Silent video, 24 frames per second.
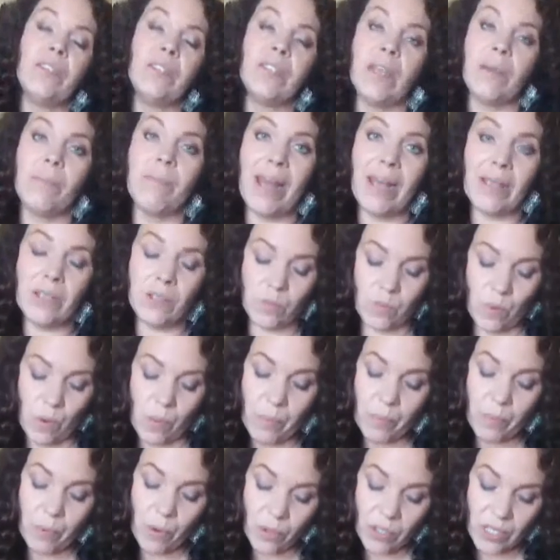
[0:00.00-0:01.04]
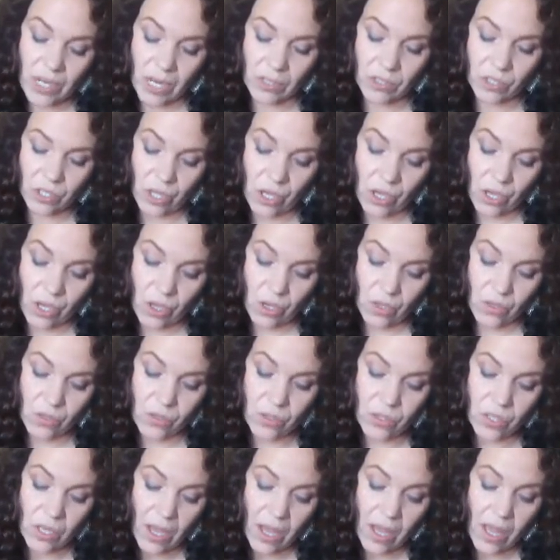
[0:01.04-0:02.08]
obviously it matters what products you
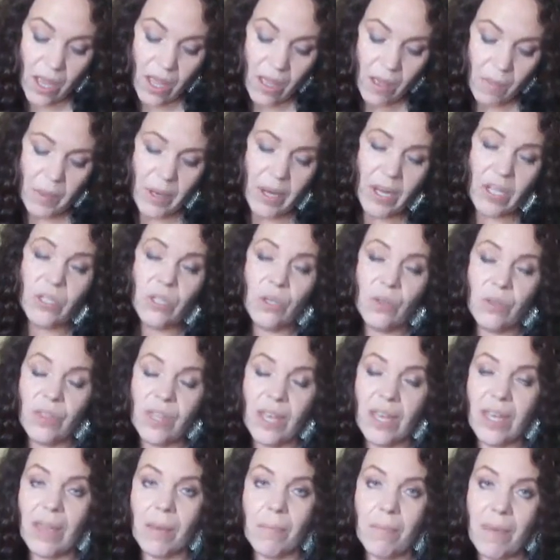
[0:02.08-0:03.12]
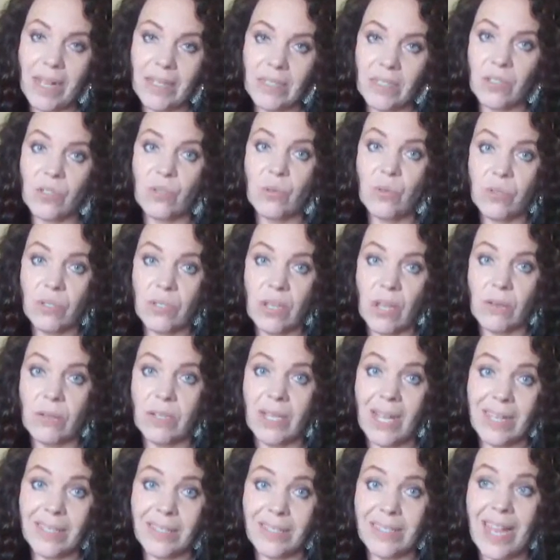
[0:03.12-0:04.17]
use, but I do think it matters also
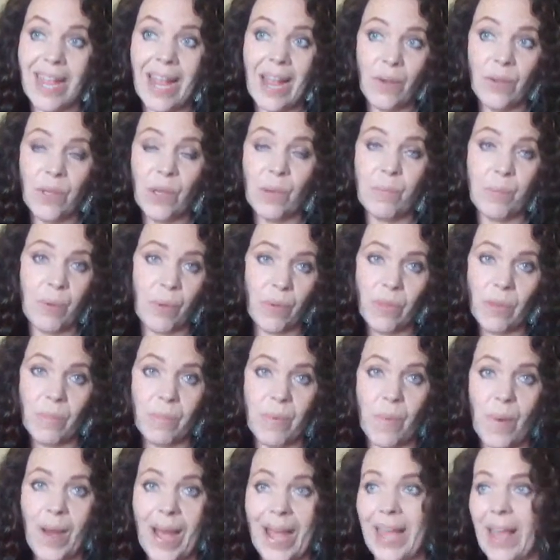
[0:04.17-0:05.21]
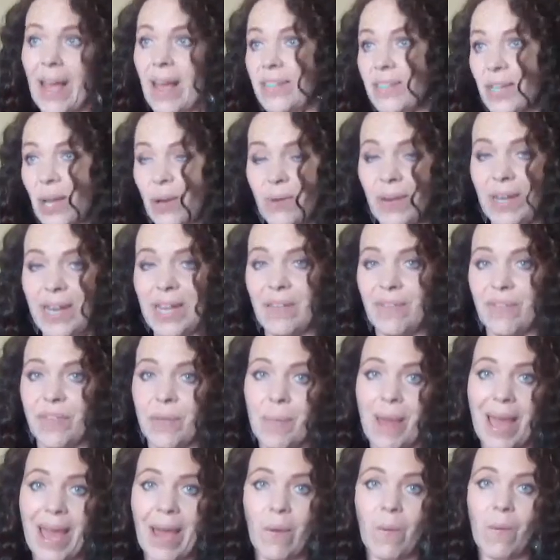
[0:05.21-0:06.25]
as to how you put them away. I don't leave
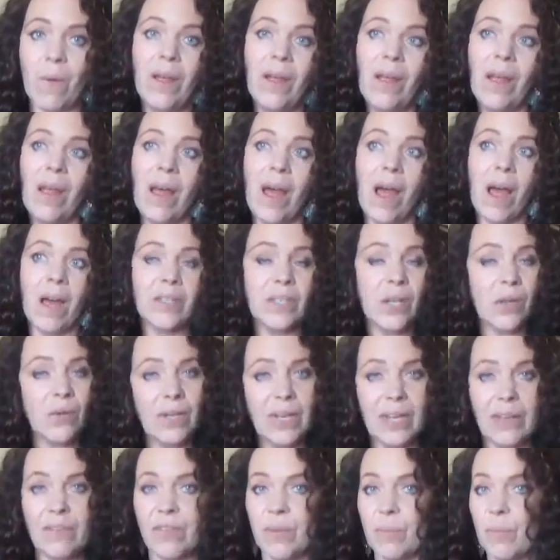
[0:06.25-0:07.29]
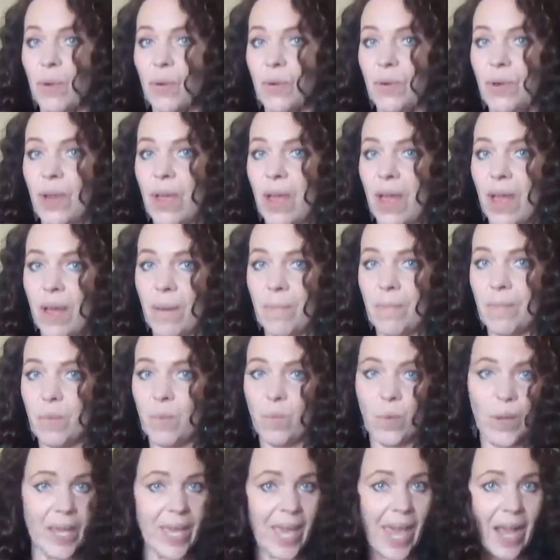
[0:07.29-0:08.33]
them out, I don't leave them
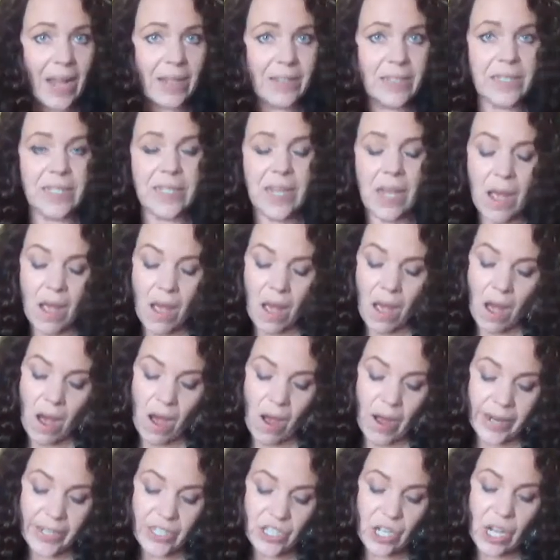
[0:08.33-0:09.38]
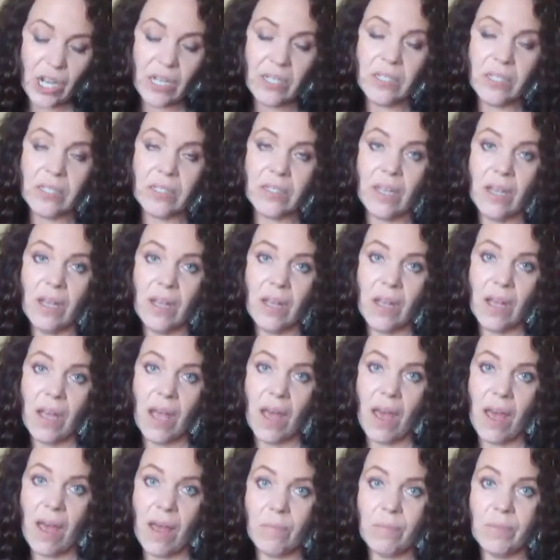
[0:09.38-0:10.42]
on wig heads. I just
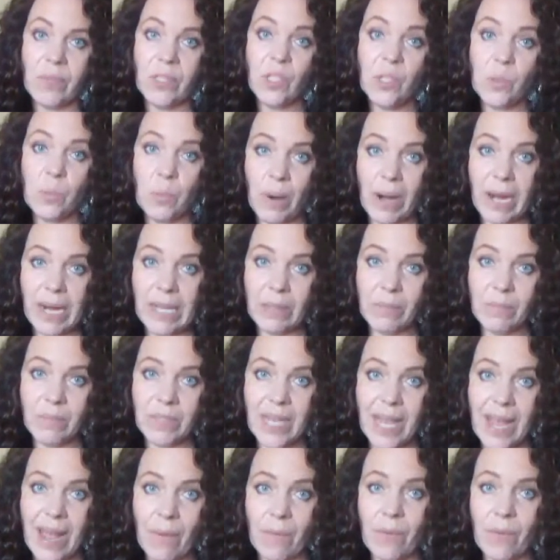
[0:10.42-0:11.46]
spray them